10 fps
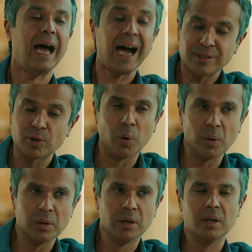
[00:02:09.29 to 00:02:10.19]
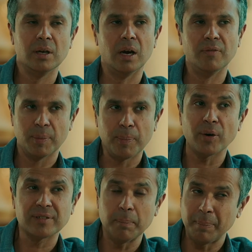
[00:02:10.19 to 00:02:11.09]
at all, of the
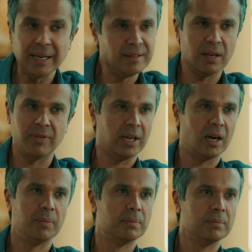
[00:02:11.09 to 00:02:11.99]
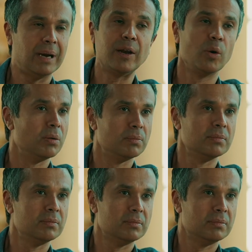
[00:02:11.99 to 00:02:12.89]
possibility of any harm, at all.
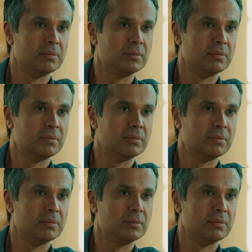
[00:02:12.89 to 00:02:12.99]
Yeah.